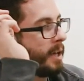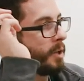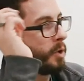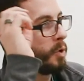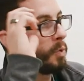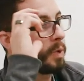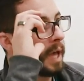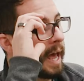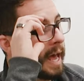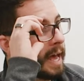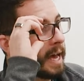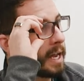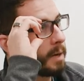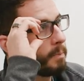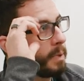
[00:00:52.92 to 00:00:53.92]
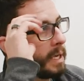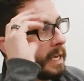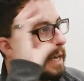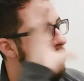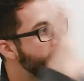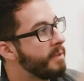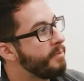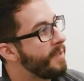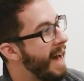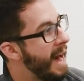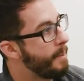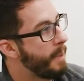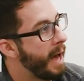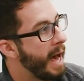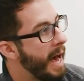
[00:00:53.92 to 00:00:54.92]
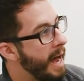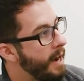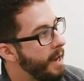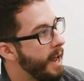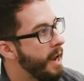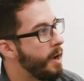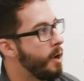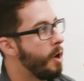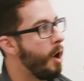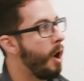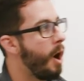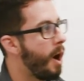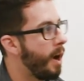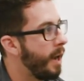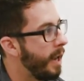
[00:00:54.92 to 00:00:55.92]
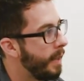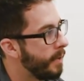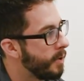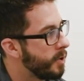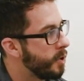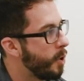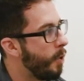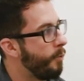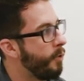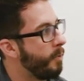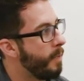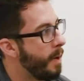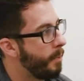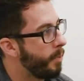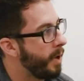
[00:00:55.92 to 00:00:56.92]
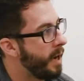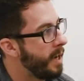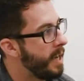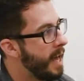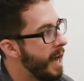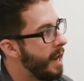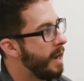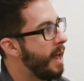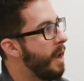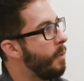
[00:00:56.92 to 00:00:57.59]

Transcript: you can be in the fat pad and not in the synovial membrane yet.